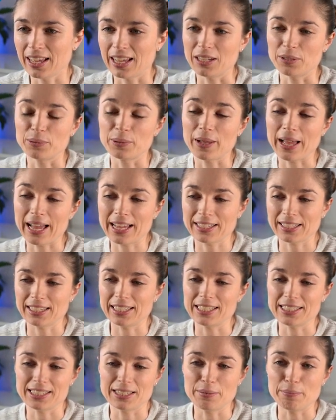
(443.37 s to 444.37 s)
and it will add it
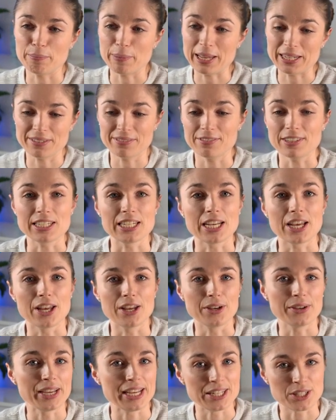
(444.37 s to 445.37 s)
as an embedded
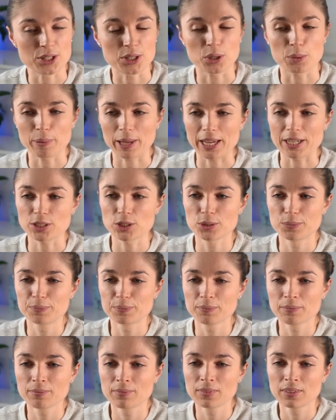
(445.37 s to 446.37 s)
video into your page.
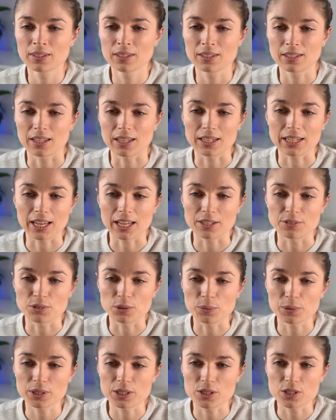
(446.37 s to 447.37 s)
And again, if
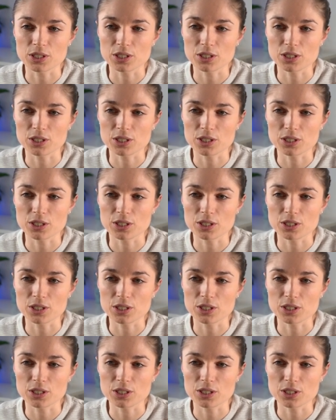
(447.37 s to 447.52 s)
you wanted to,